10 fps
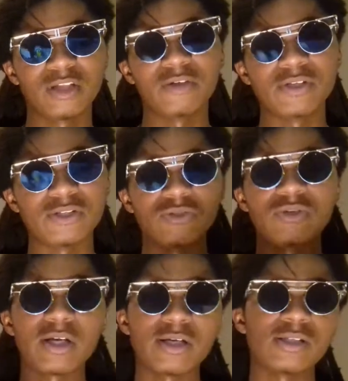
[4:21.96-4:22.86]
give these
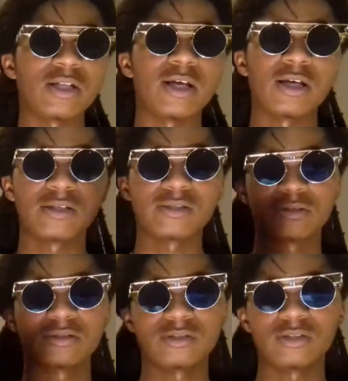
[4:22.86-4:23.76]
new niggas like
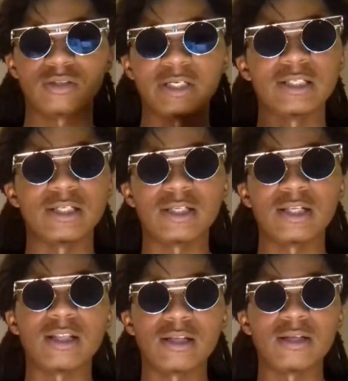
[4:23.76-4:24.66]

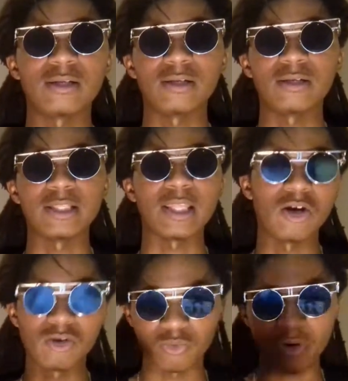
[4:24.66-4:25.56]
their
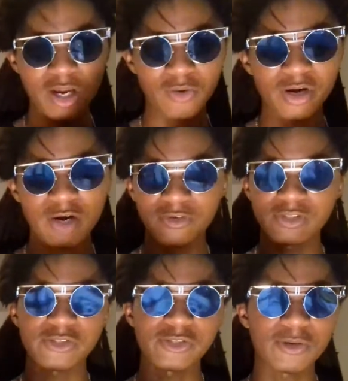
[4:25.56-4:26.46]
own way or whatever.
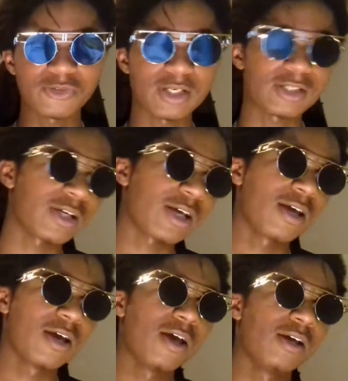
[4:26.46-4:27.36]
You see what I'm trying to say?